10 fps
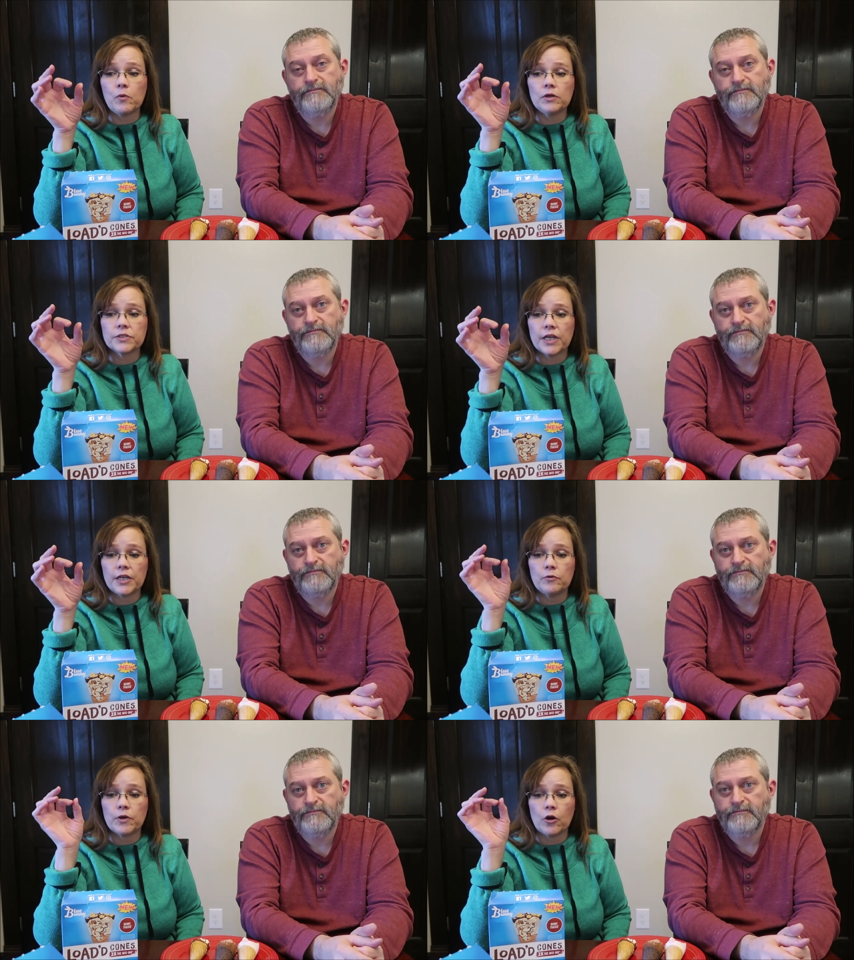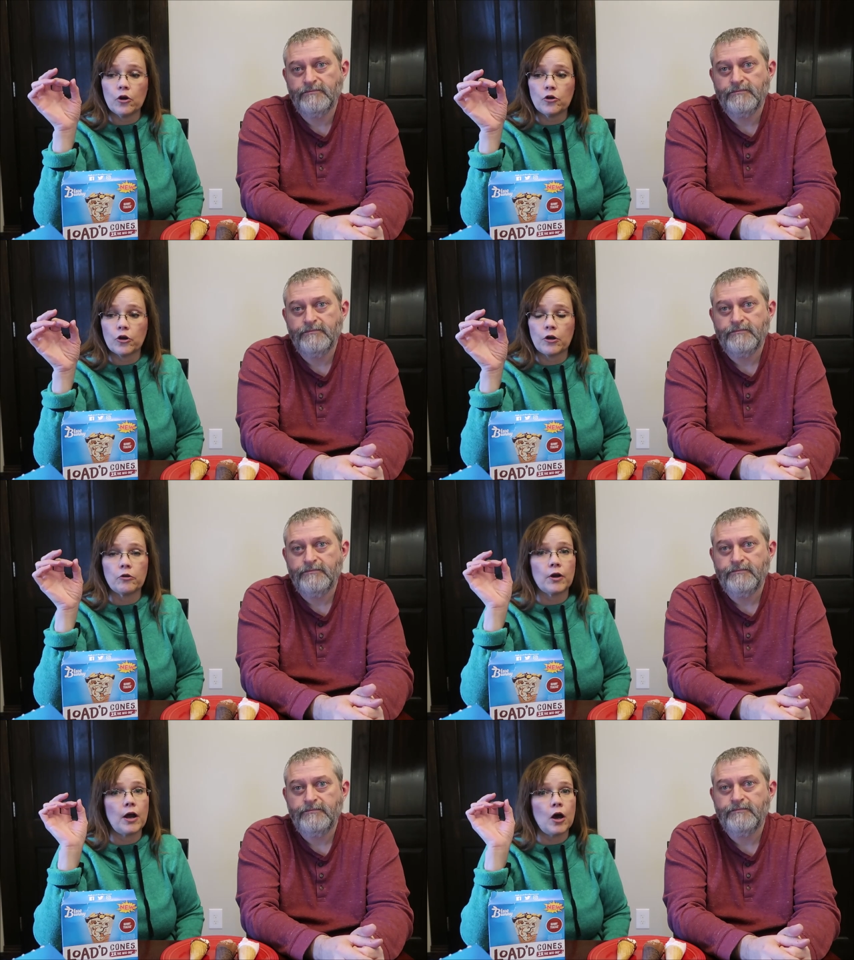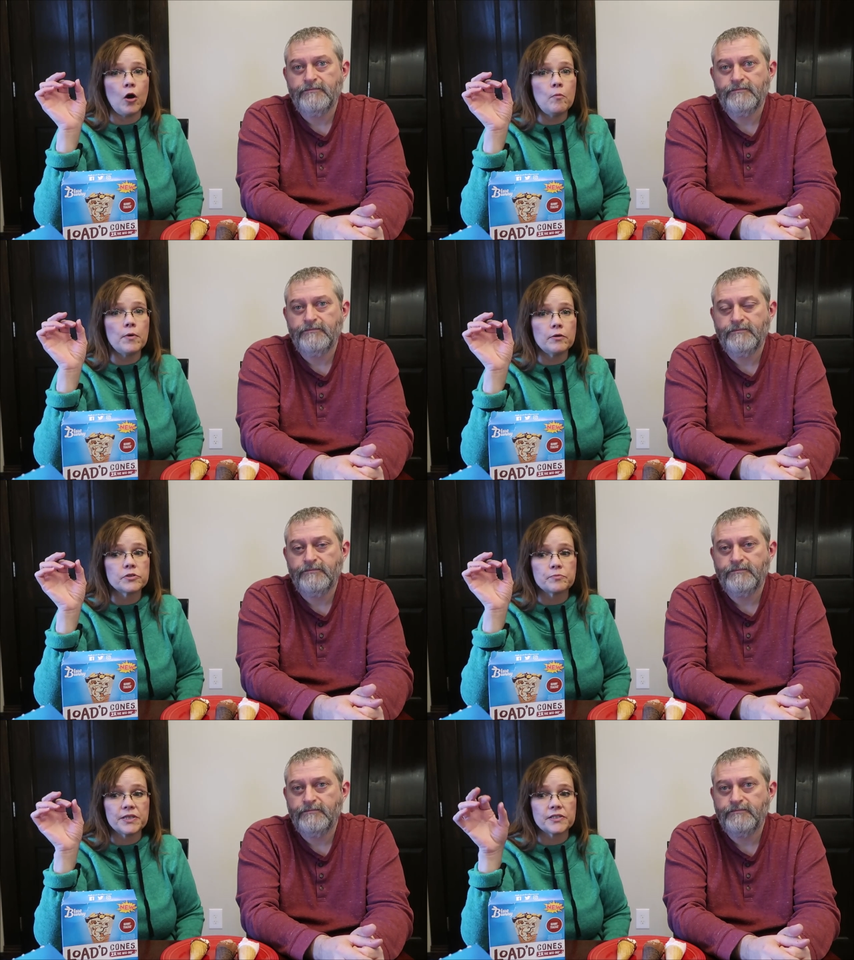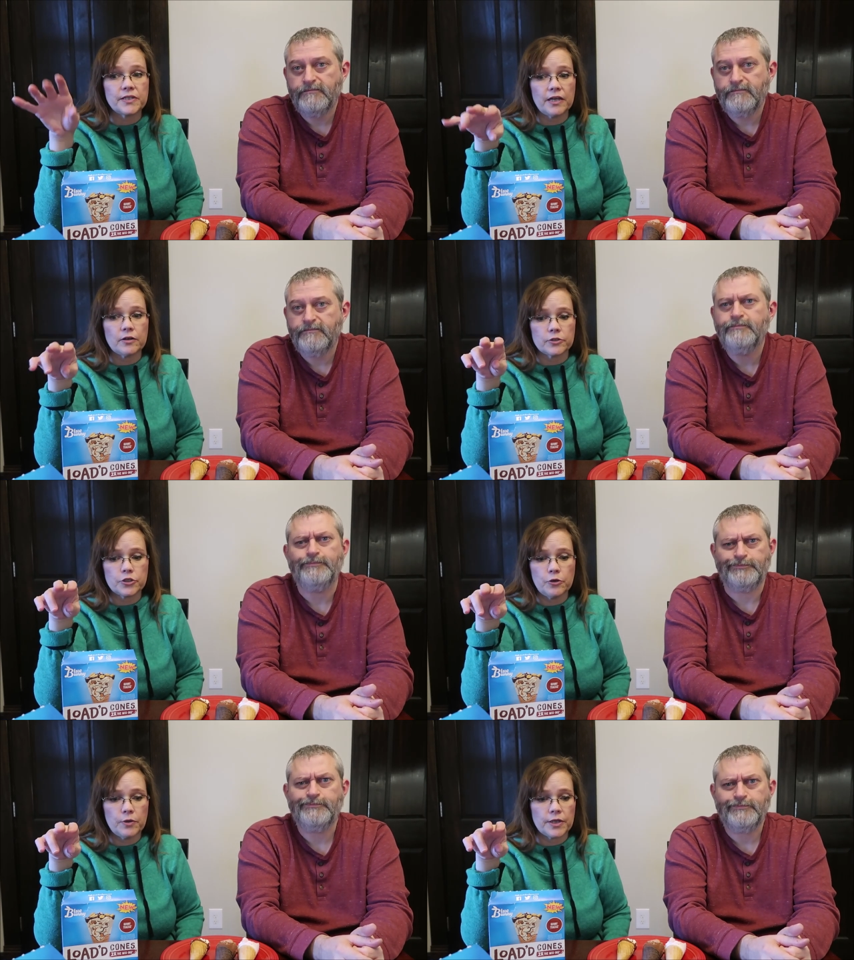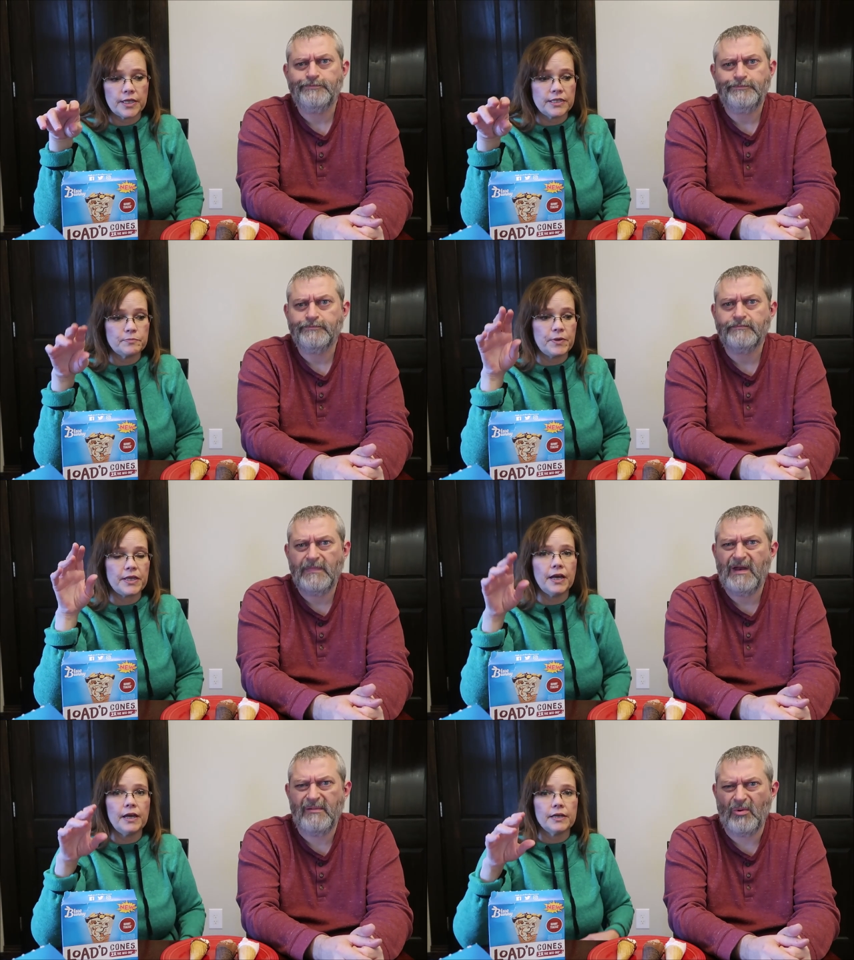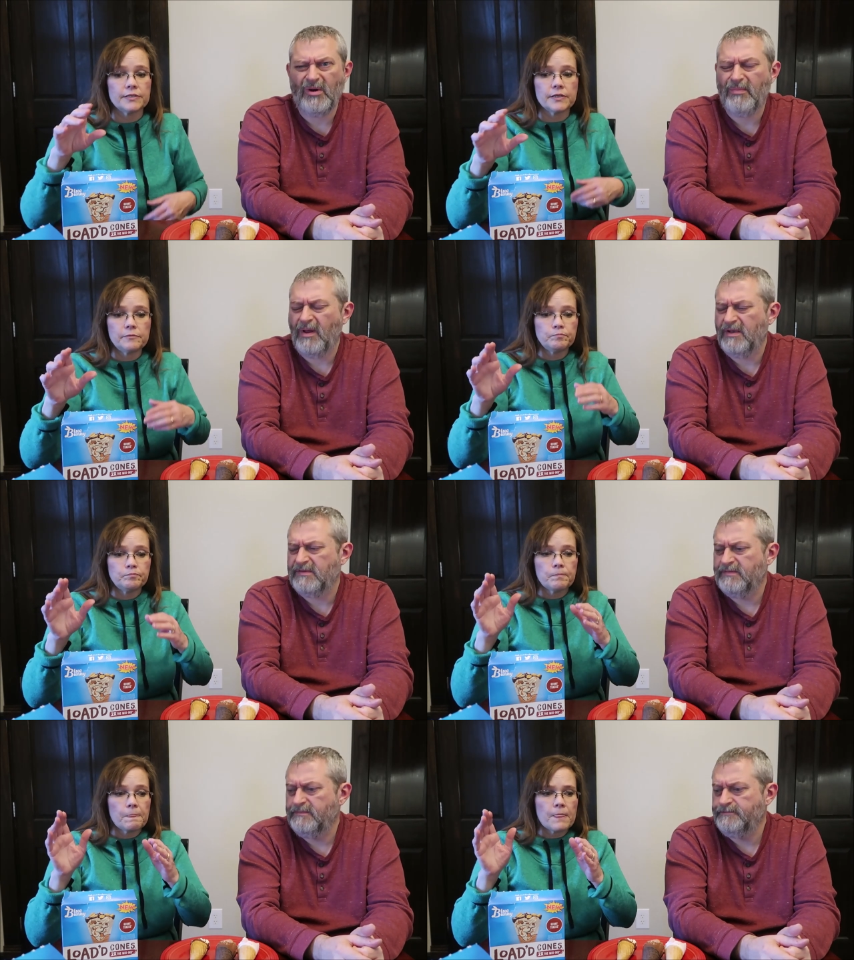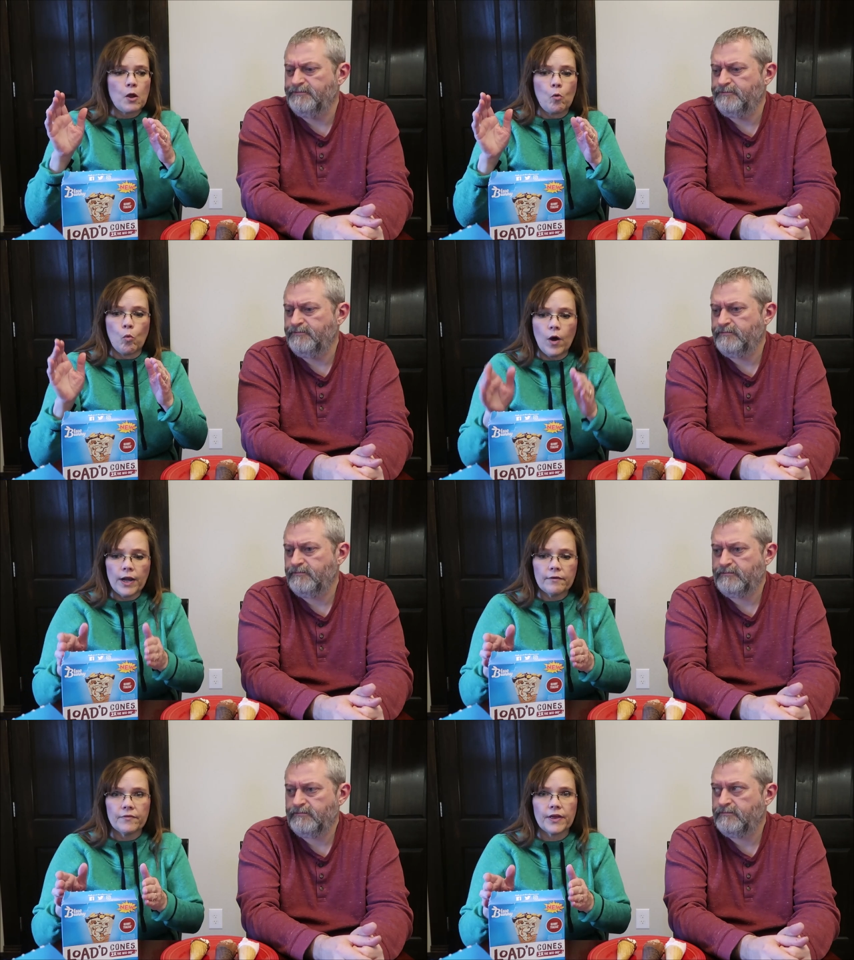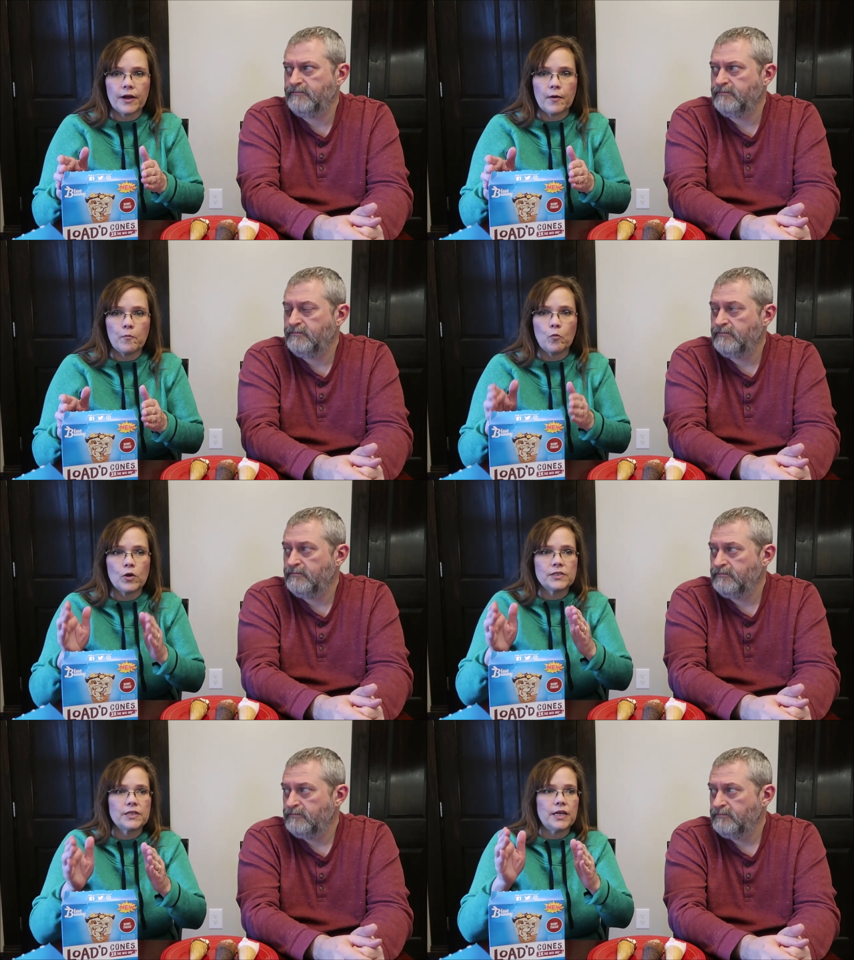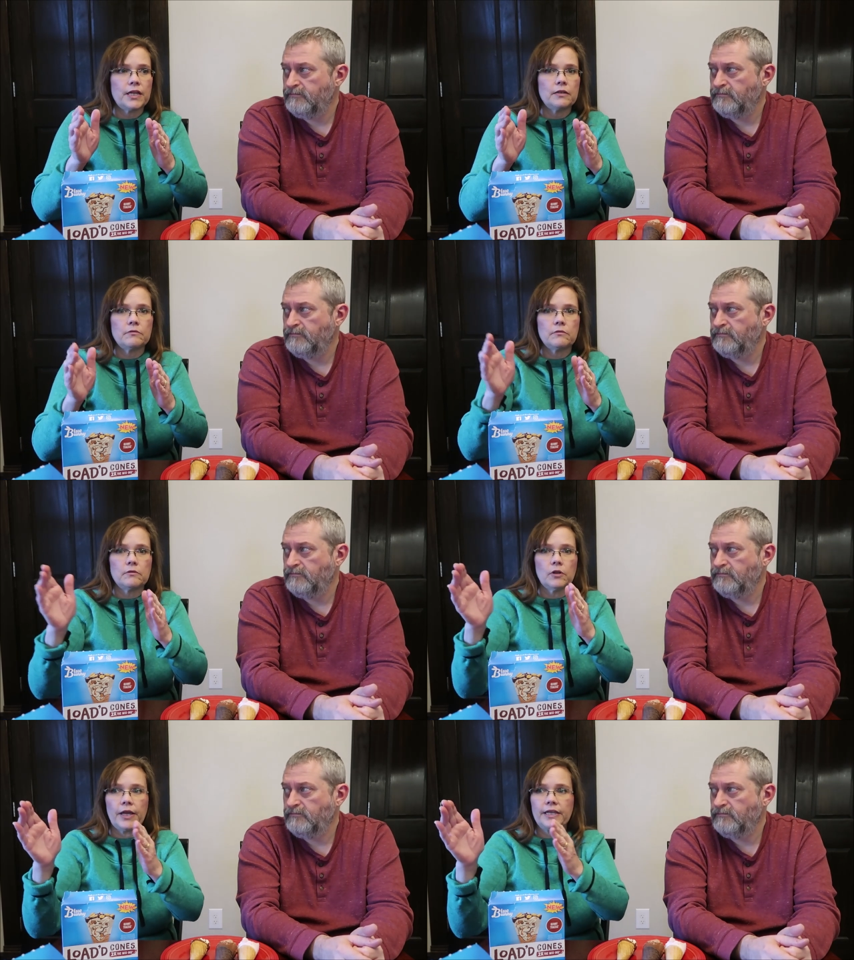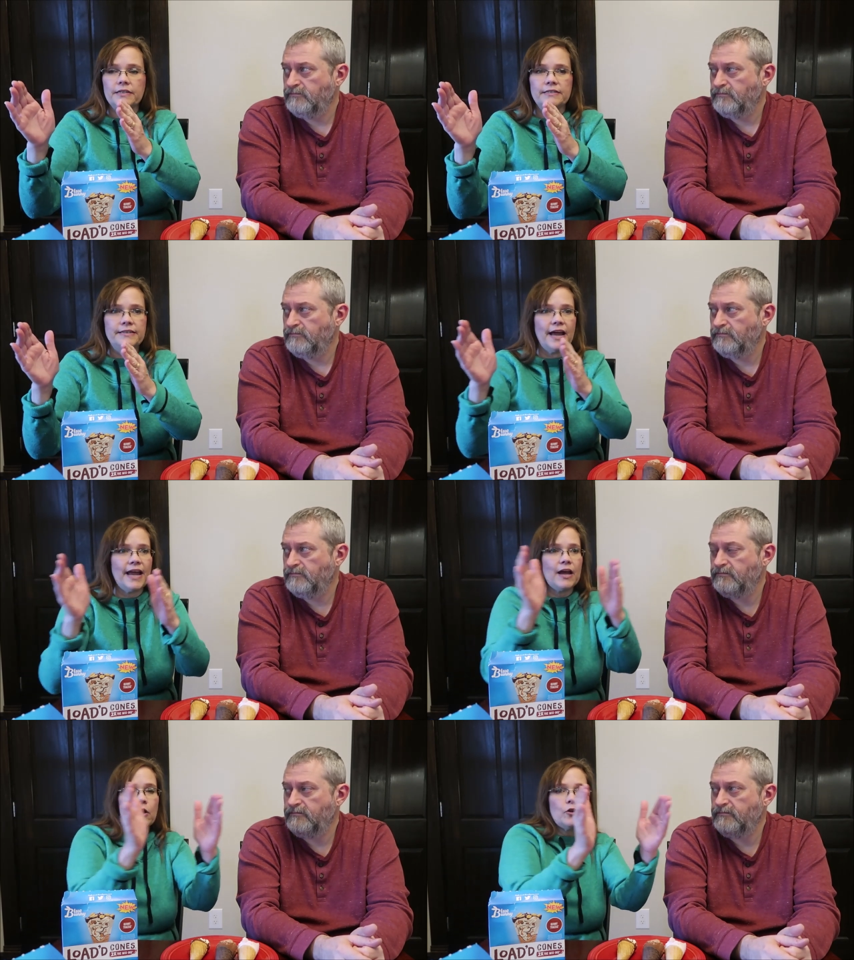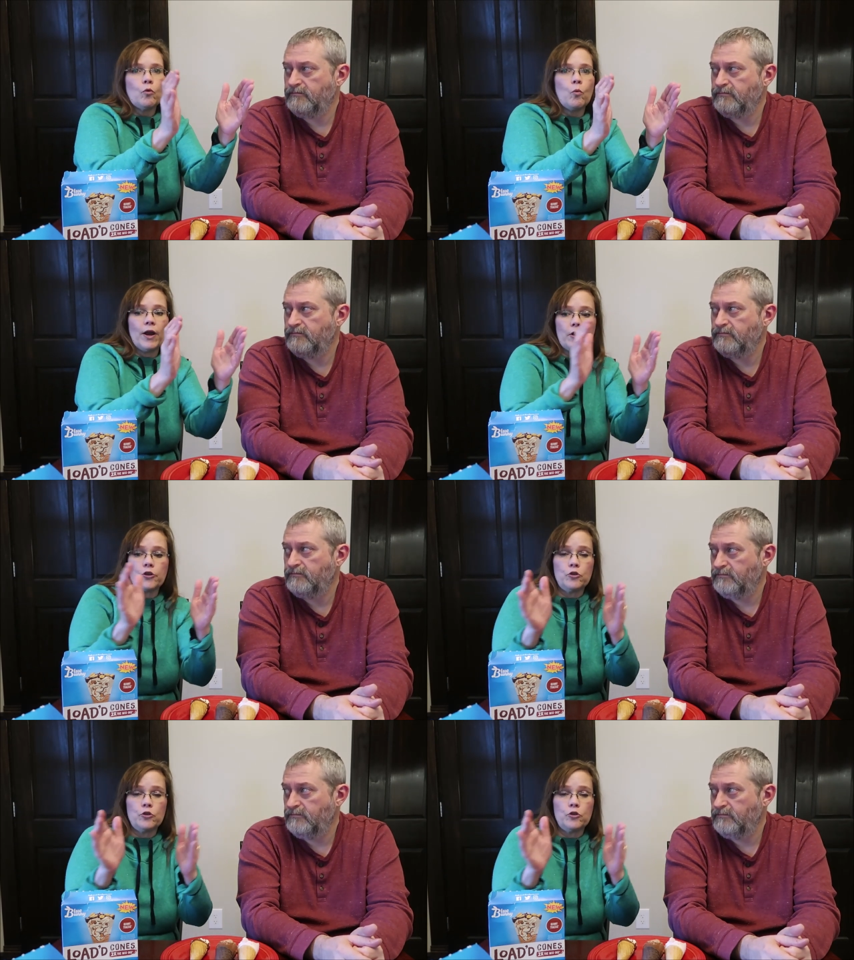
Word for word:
Speaker 1: will tell you, at our Kroger, I almost missed out on two of these because one of them was in like down where